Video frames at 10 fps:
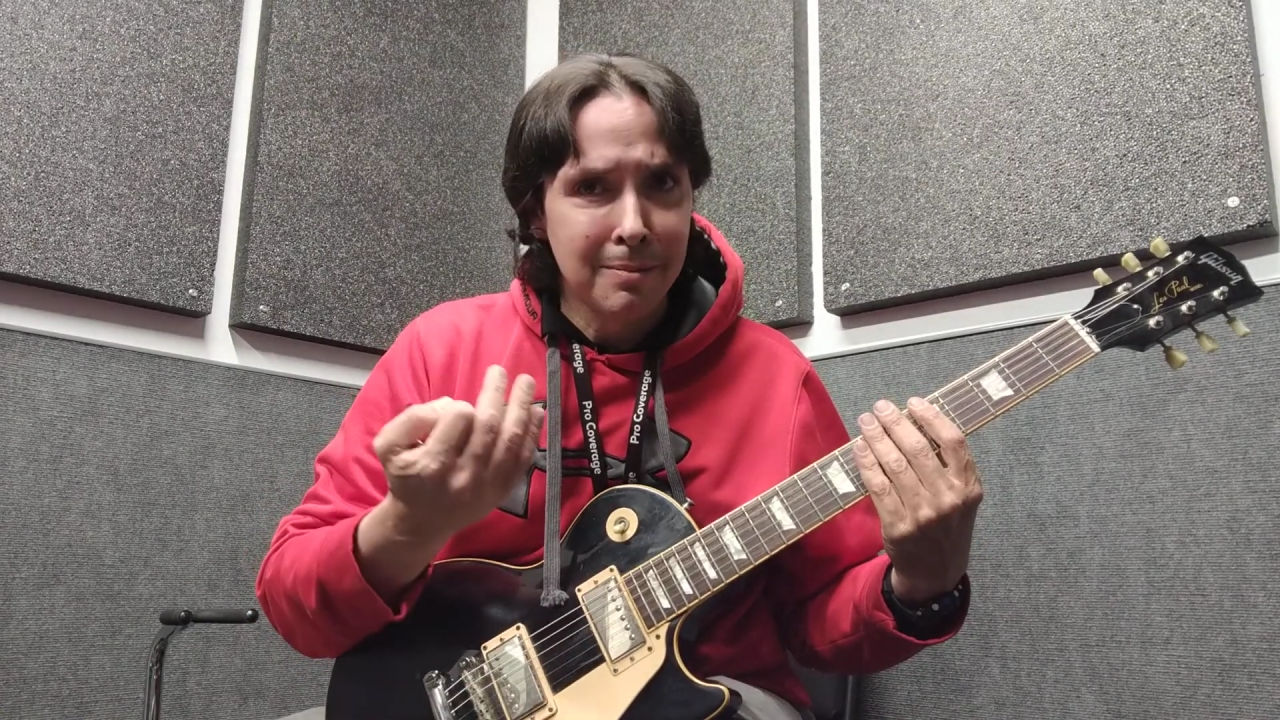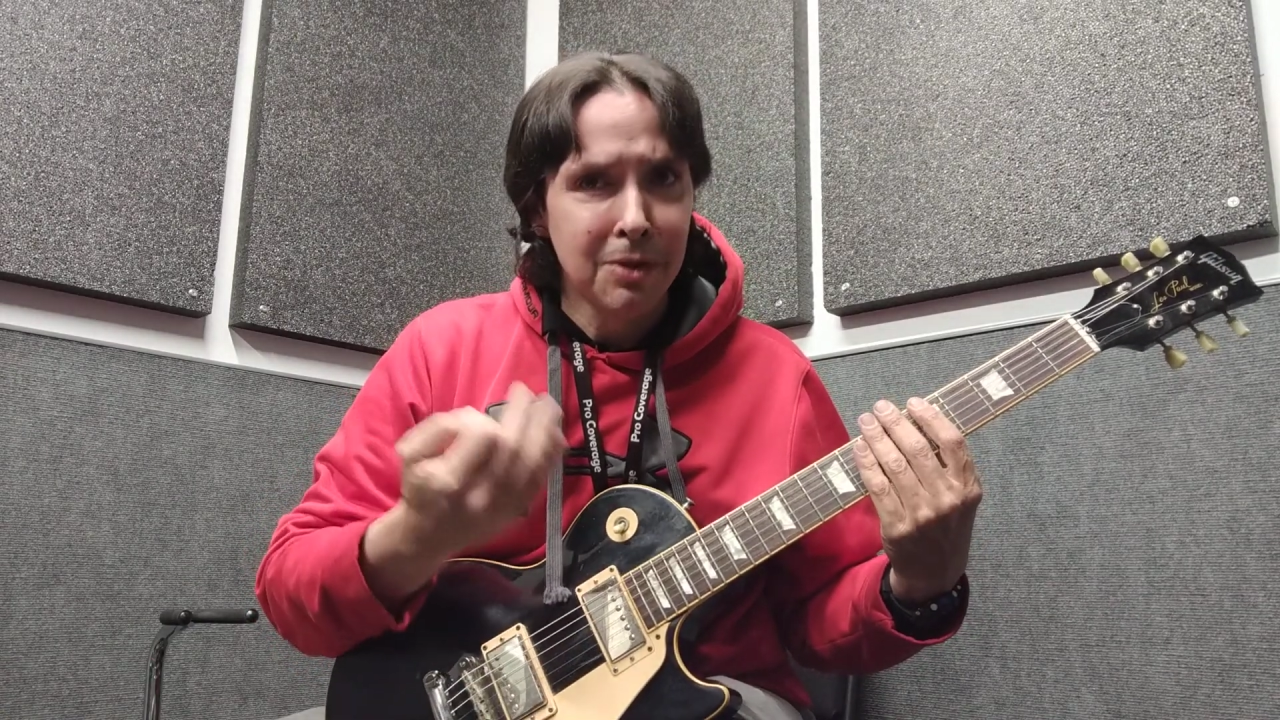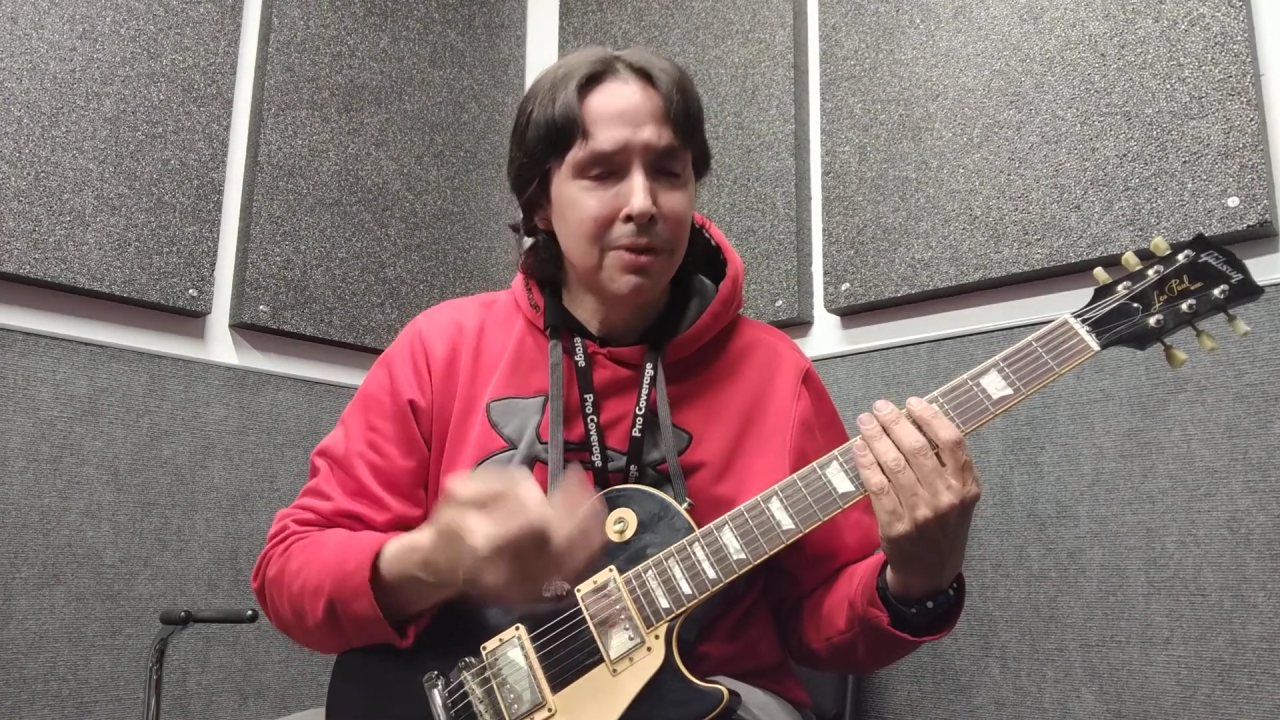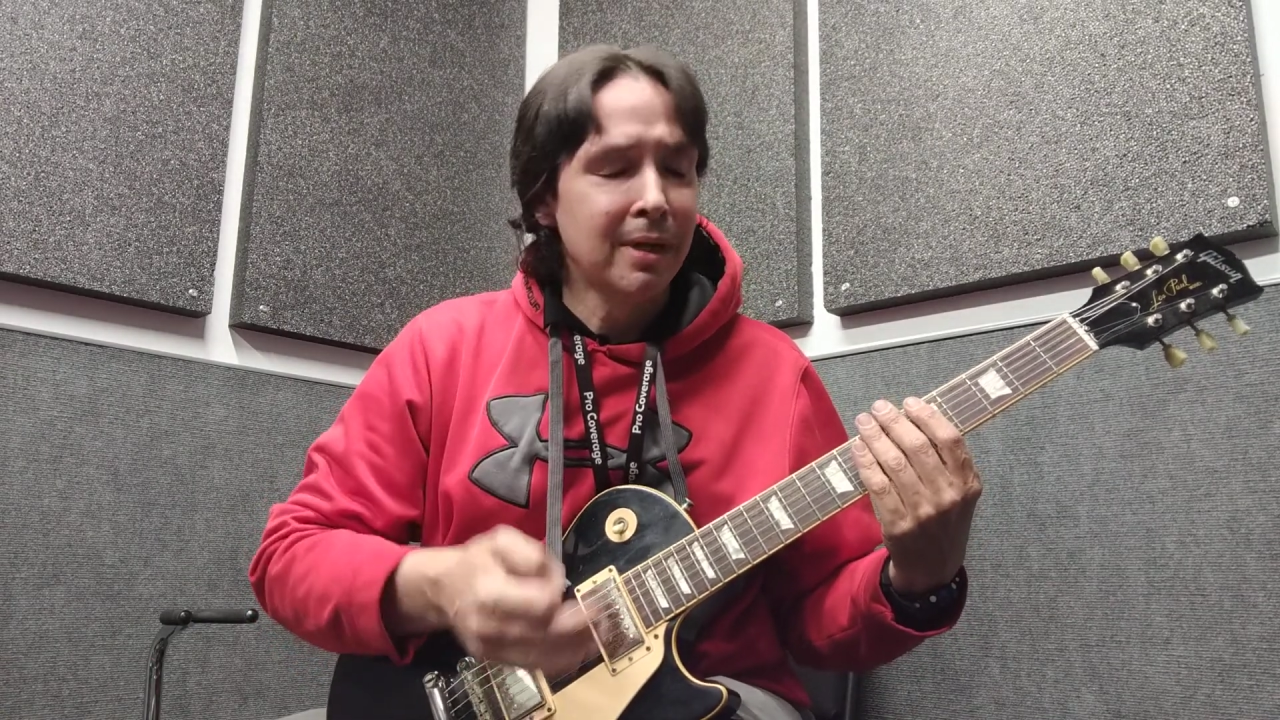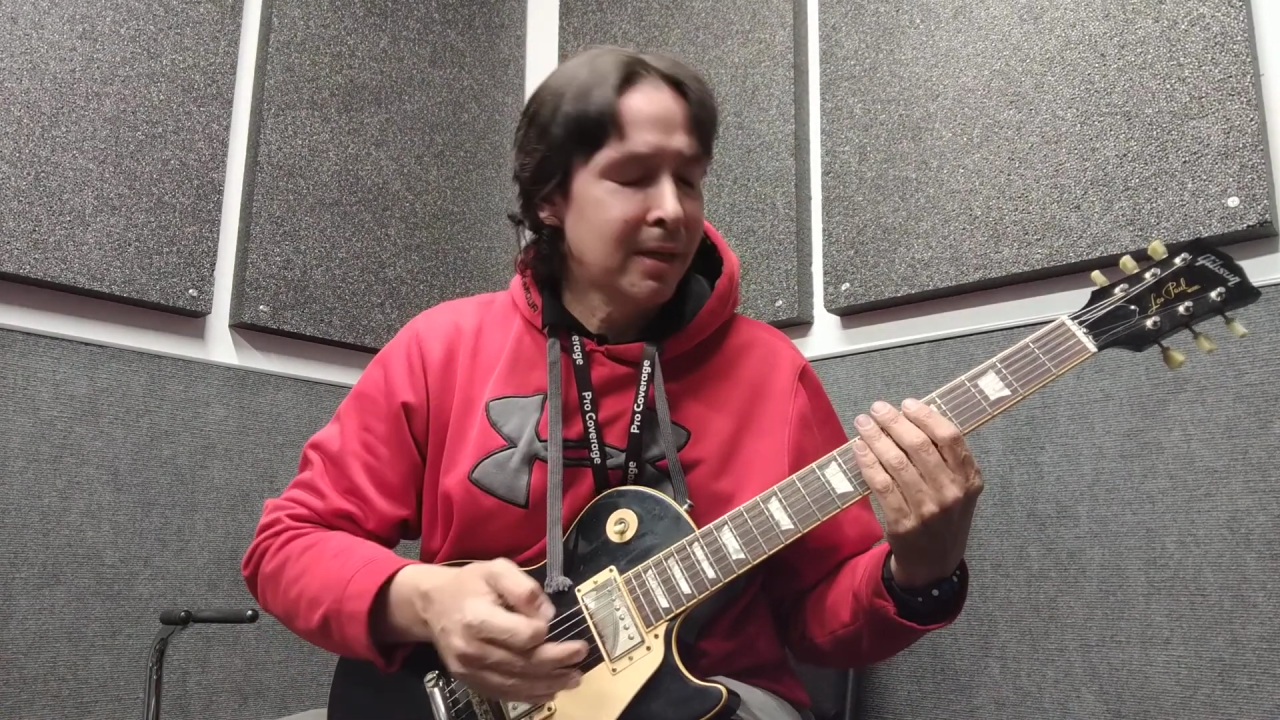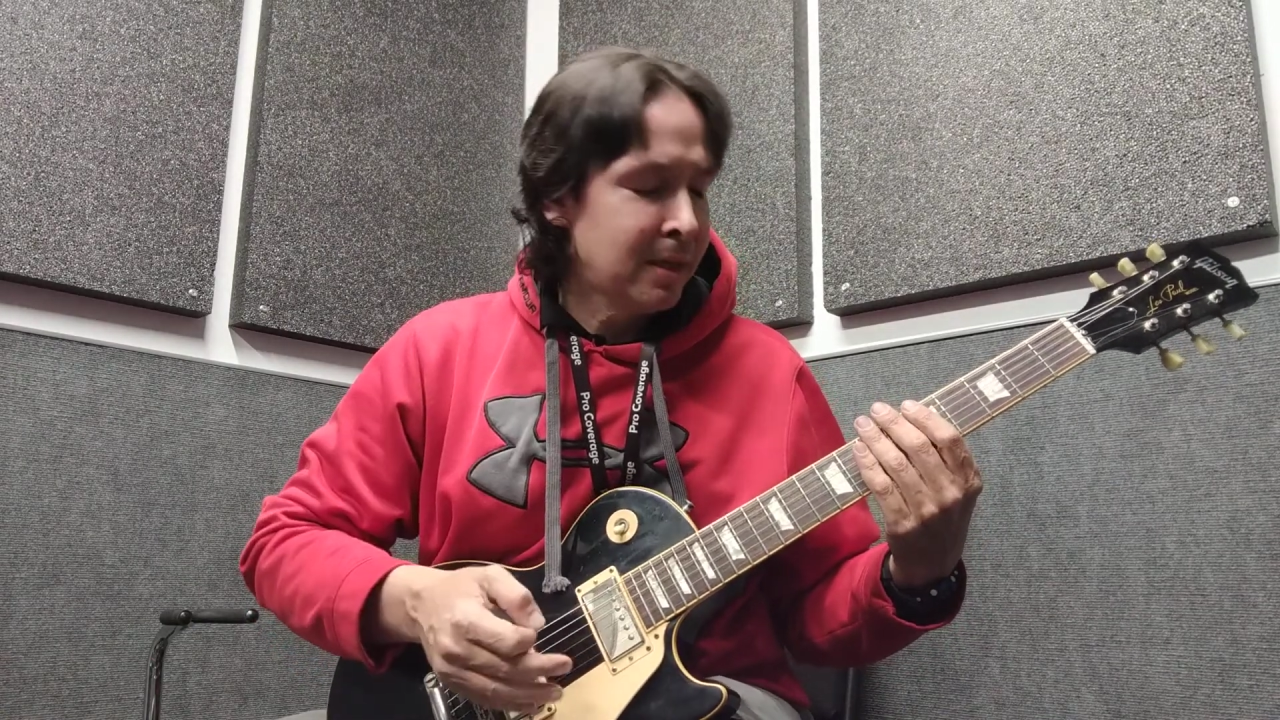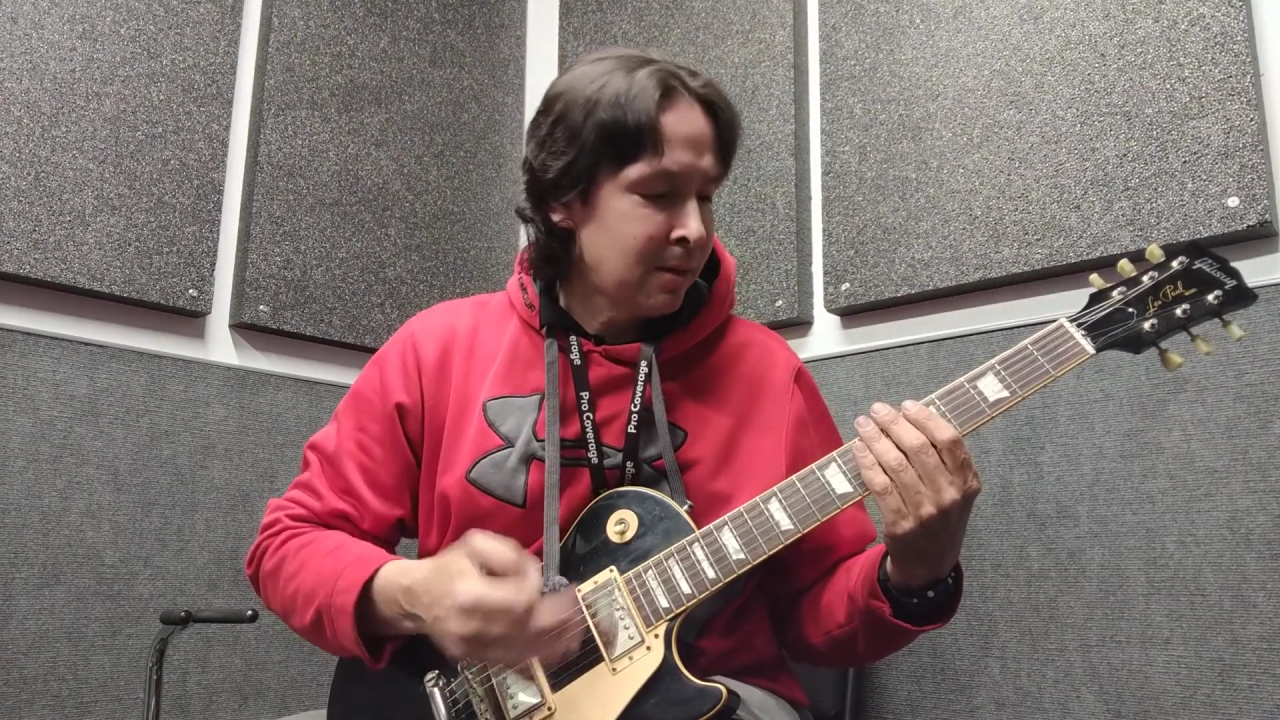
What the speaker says: muting it.